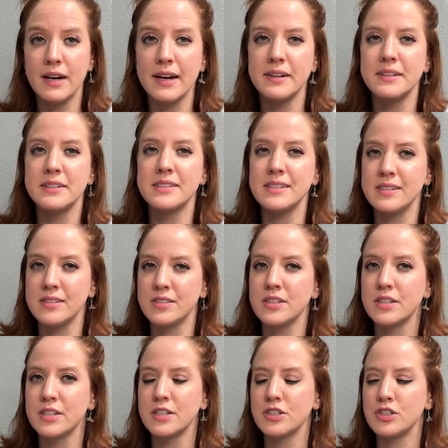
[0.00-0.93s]
and it's
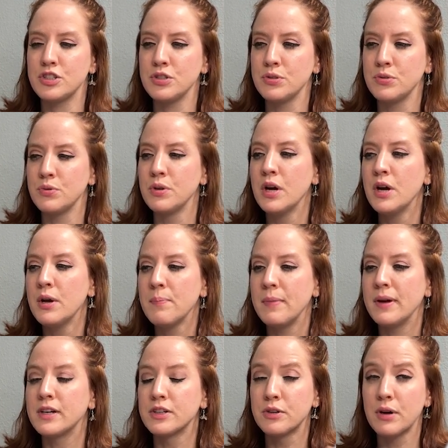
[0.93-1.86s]
easier to
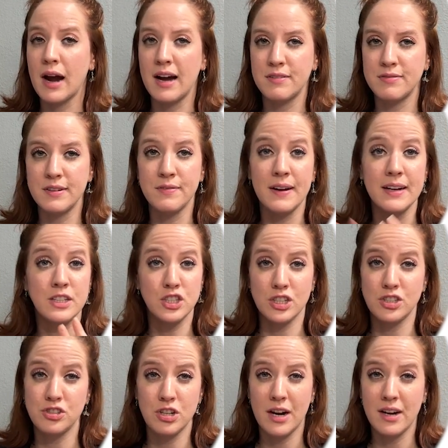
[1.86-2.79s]
make a graph if I
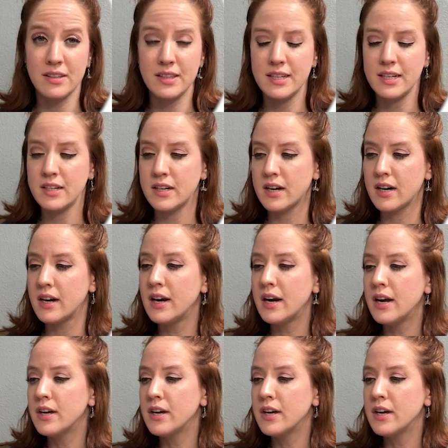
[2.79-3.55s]
just track the year.